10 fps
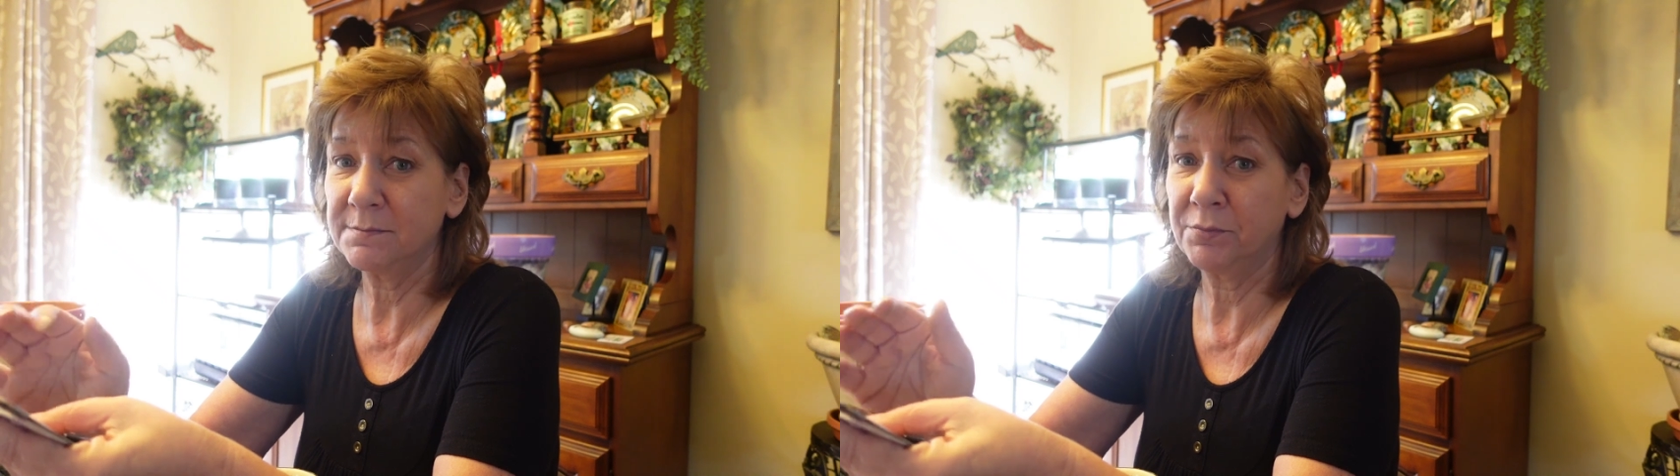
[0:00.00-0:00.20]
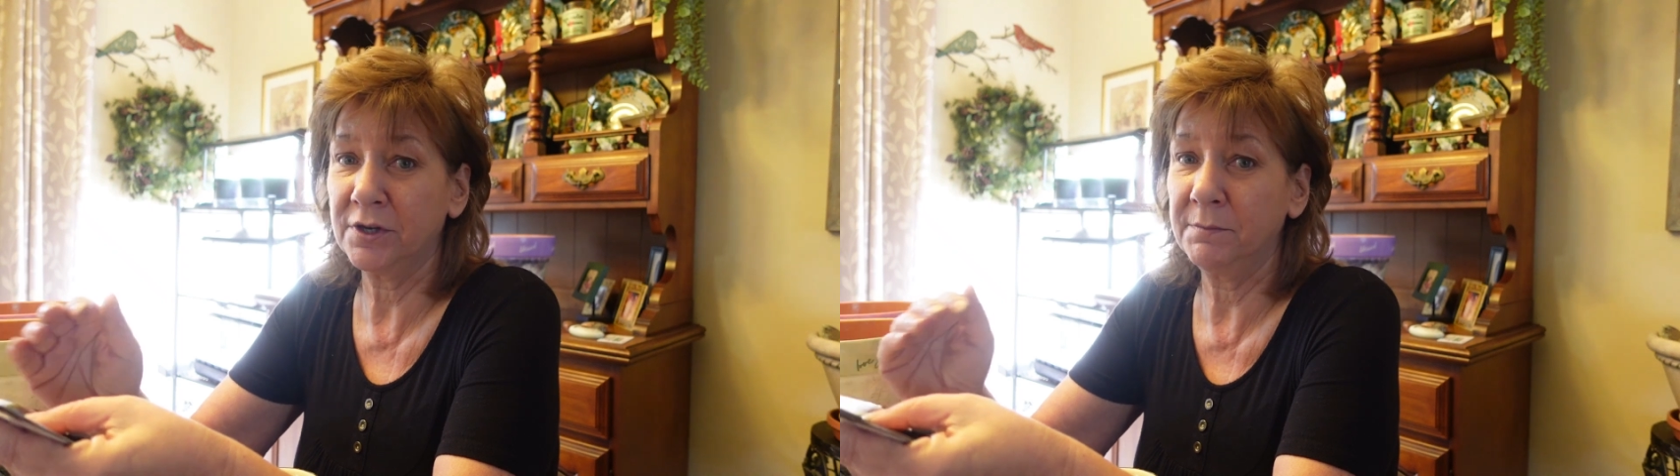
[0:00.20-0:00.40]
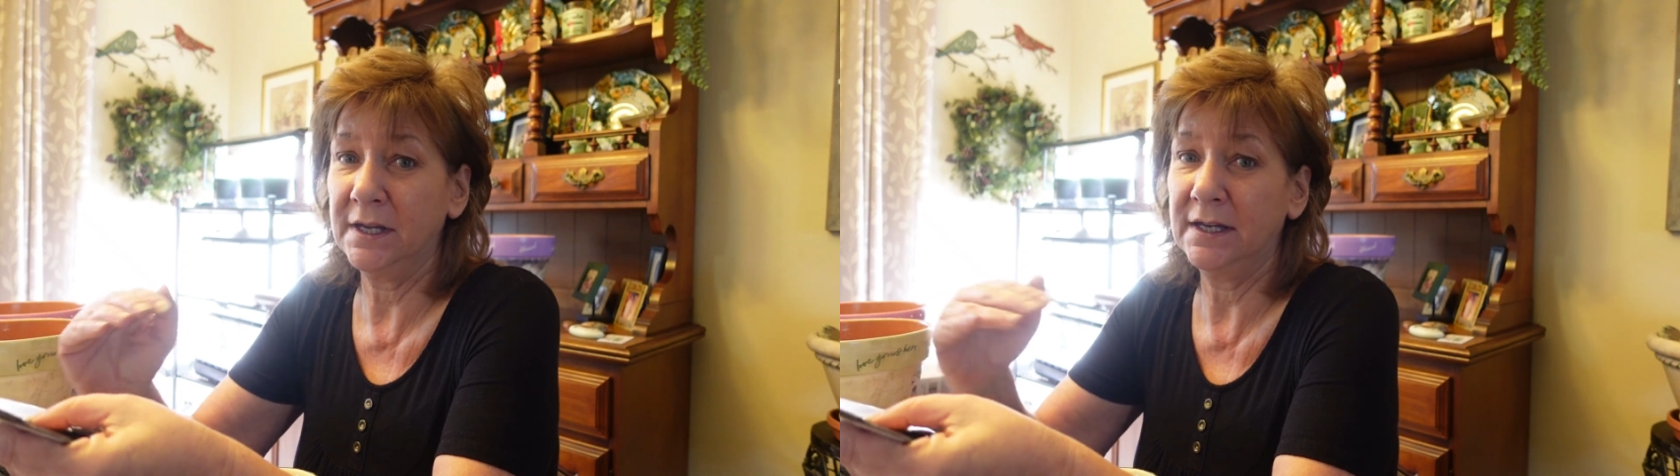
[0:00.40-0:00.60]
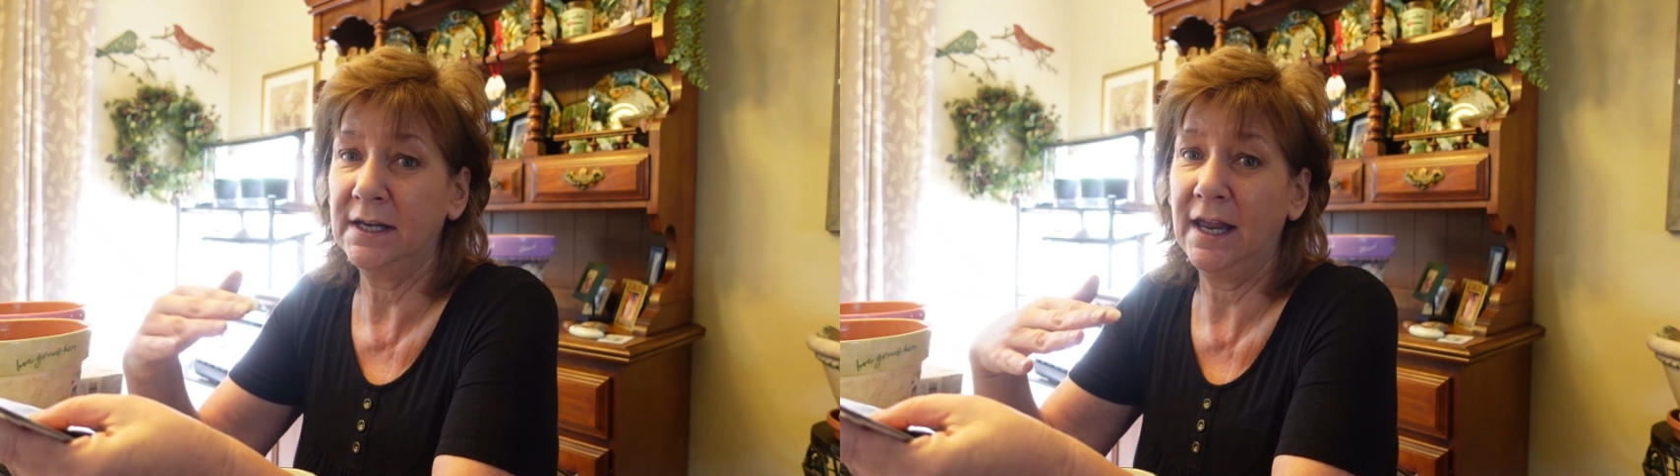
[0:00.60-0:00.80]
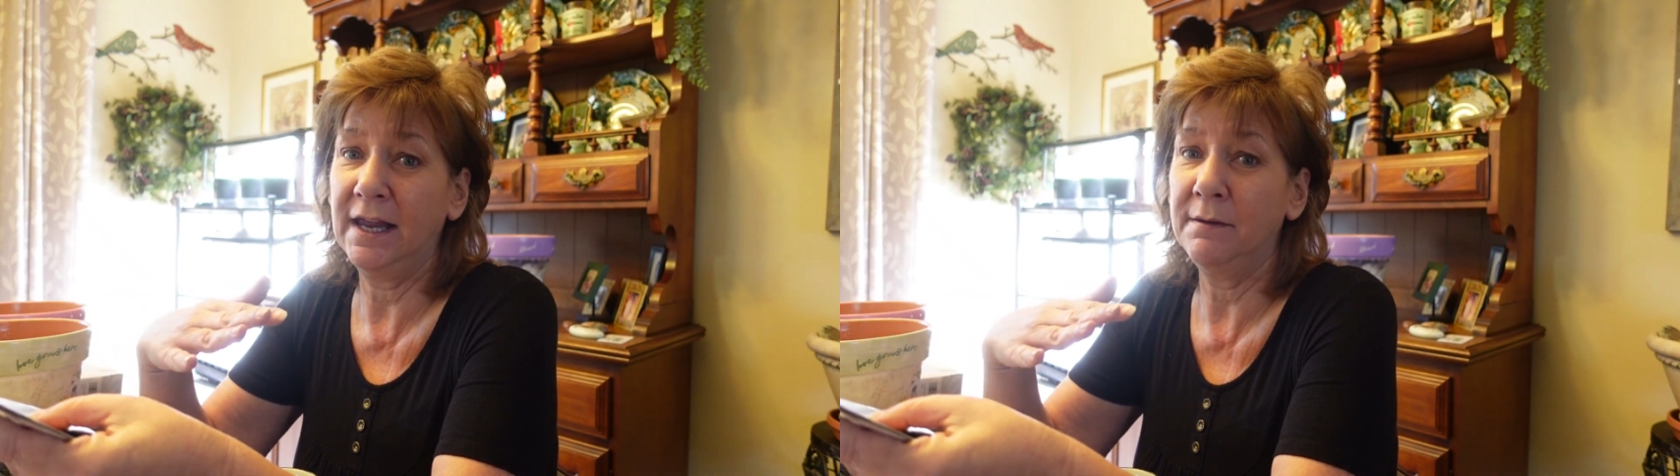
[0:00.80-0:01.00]
put them in
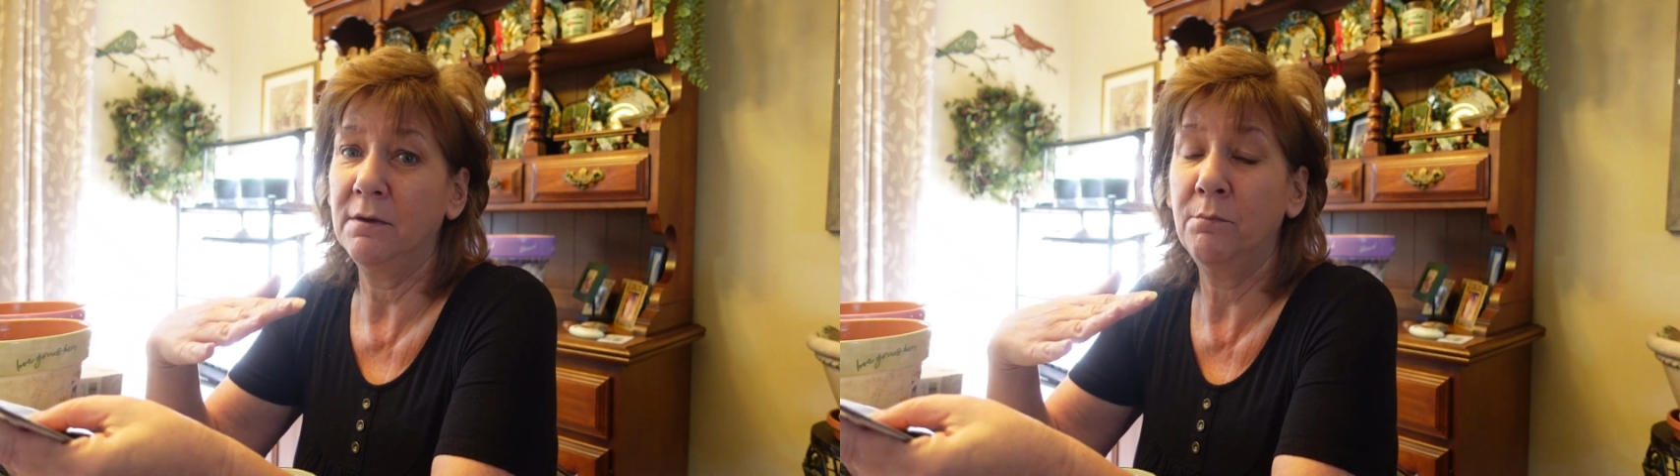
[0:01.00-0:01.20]
a